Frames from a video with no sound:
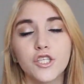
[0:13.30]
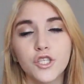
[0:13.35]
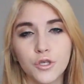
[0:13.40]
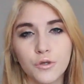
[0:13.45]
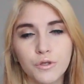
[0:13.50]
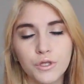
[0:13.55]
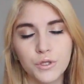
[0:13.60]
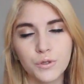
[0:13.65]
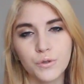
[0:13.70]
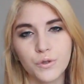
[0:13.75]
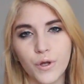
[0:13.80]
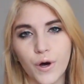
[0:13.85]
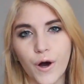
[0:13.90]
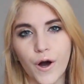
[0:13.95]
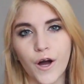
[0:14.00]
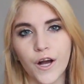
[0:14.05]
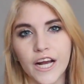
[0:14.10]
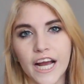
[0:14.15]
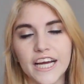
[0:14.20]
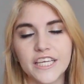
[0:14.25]
too too
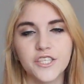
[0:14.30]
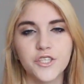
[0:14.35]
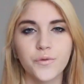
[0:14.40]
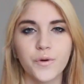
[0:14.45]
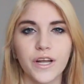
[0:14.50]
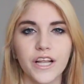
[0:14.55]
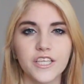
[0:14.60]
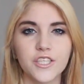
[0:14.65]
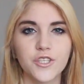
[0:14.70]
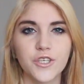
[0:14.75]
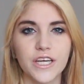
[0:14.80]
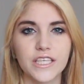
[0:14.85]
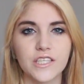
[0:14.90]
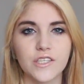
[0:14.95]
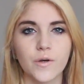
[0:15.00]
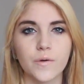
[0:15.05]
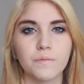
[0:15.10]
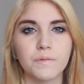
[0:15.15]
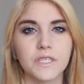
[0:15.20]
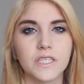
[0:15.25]
long. I do want to let you guys
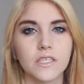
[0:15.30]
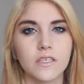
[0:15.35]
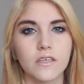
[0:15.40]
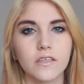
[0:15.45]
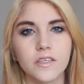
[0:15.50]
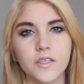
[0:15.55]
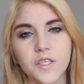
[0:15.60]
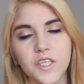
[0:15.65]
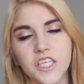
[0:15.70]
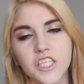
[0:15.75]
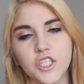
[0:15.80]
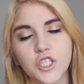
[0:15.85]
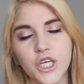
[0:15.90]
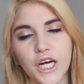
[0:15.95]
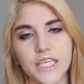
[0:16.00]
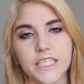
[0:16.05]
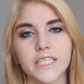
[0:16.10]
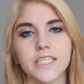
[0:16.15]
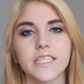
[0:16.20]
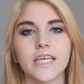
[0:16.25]
know I'm still a little
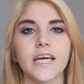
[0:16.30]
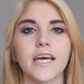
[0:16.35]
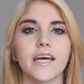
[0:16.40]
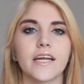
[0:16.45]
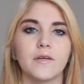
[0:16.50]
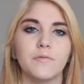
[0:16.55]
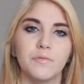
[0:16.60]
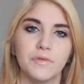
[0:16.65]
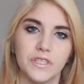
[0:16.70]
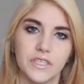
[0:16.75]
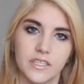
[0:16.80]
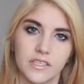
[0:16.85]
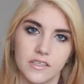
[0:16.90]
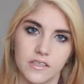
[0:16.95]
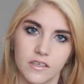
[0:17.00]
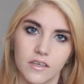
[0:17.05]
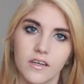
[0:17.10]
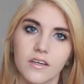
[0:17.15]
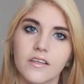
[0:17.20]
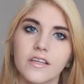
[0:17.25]
congested, I'm
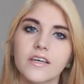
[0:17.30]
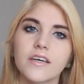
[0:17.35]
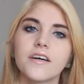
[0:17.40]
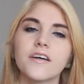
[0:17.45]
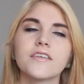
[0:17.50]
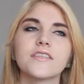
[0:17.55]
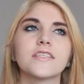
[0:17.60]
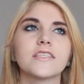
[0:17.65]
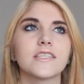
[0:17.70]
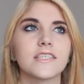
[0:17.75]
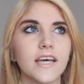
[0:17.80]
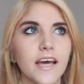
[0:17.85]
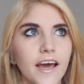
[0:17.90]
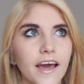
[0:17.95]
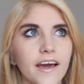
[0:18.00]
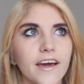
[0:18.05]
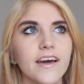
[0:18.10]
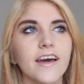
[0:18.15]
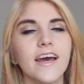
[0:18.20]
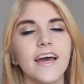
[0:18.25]
still a little
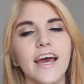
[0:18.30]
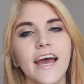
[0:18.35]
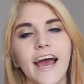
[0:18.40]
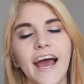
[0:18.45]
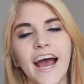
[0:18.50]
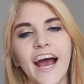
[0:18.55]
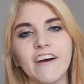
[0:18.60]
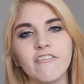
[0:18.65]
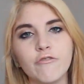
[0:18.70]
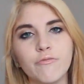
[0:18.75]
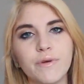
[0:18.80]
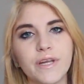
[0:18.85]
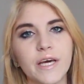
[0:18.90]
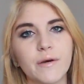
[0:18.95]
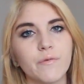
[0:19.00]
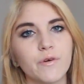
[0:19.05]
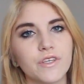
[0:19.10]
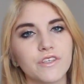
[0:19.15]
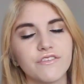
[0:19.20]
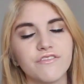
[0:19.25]
sick, haven't been
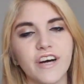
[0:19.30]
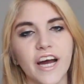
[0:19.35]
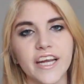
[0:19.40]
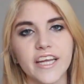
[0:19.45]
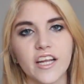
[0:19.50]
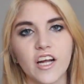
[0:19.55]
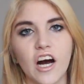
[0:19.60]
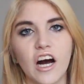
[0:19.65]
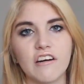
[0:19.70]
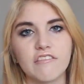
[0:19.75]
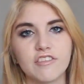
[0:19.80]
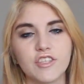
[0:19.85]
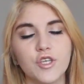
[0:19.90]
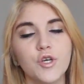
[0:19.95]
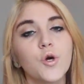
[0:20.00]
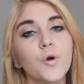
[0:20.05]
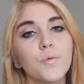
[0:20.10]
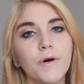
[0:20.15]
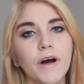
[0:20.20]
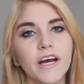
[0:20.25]
able to fight it off
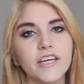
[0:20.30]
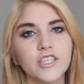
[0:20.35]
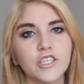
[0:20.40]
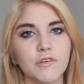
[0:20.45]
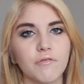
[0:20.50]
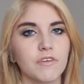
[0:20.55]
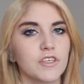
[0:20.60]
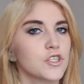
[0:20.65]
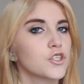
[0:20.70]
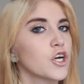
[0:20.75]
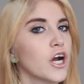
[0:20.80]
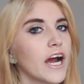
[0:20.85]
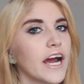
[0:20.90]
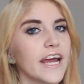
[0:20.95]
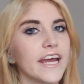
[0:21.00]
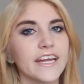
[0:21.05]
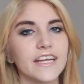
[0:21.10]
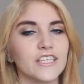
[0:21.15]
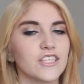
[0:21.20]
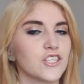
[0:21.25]
too much. I've been
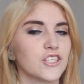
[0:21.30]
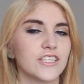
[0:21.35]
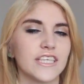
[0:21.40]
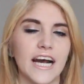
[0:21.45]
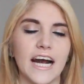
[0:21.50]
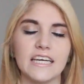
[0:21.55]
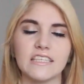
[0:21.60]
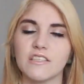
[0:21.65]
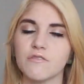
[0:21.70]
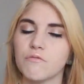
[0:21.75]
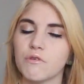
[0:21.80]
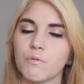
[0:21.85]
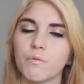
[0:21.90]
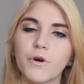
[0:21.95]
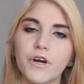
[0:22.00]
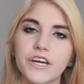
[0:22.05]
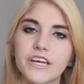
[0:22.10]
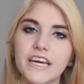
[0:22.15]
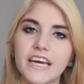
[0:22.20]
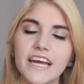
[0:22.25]
trying, it just hasn't been
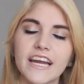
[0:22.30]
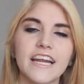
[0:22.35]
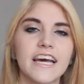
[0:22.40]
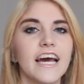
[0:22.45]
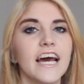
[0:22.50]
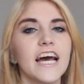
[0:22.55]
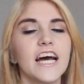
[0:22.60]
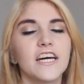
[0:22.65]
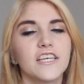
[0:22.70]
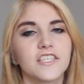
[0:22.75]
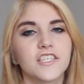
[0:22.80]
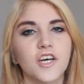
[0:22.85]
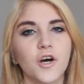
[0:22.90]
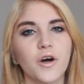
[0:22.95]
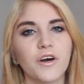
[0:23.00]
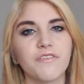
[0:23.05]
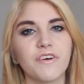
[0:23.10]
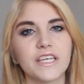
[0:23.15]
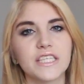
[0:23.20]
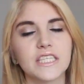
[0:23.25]
working. So
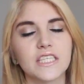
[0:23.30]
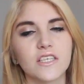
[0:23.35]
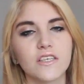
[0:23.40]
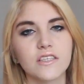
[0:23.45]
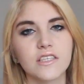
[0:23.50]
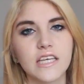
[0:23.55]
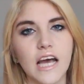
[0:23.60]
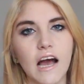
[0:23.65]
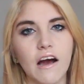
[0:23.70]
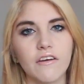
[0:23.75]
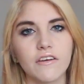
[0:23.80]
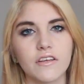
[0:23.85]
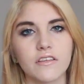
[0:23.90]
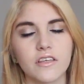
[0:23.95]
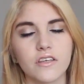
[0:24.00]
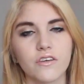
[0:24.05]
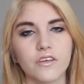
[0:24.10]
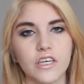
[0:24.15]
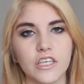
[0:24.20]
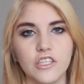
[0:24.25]
if I still sound a
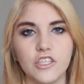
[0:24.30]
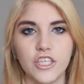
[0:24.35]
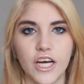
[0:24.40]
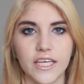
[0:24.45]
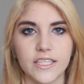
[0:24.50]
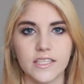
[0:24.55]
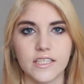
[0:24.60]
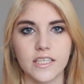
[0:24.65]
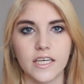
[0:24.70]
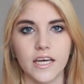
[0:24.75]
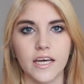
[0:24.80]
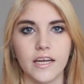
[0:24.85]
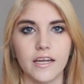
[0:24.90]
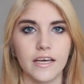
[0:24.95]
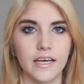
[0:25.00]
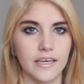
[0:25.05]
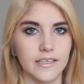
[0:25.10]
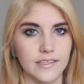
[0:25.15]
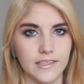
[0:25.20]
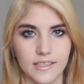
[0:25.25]
little congested,
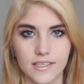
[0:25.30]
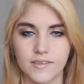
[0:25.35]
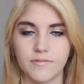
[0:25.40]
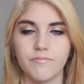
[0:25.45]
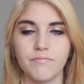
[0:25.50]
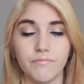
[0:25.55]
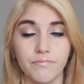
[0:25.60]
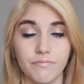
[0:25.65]
it's